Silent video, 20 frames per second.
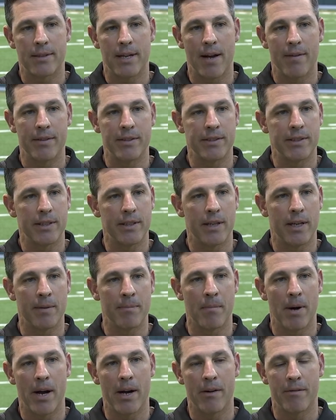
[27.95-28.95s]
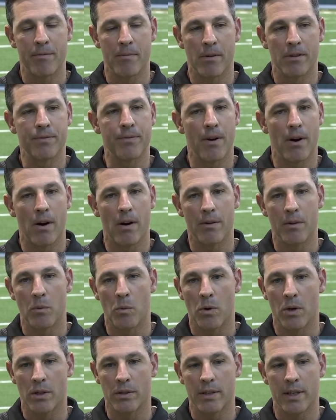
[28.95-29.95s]
and obviously admired from afar the
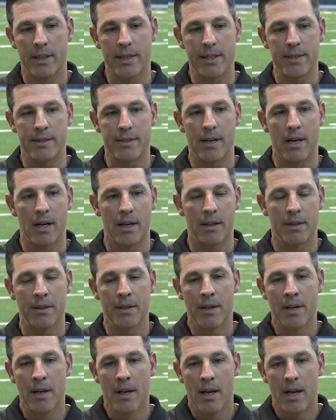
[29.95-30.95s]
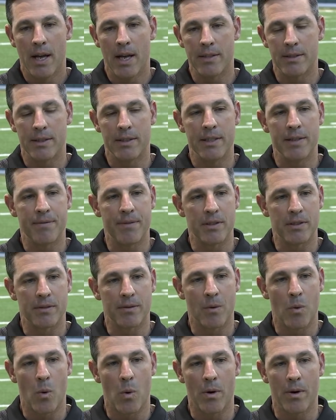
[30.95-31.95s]
work that he's done as a
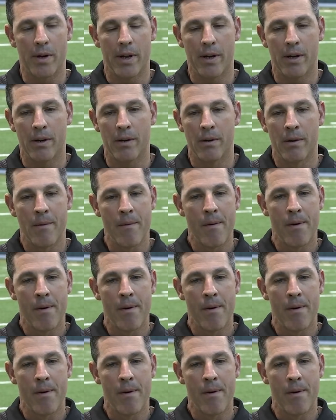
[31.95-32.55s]
defensive coordinator.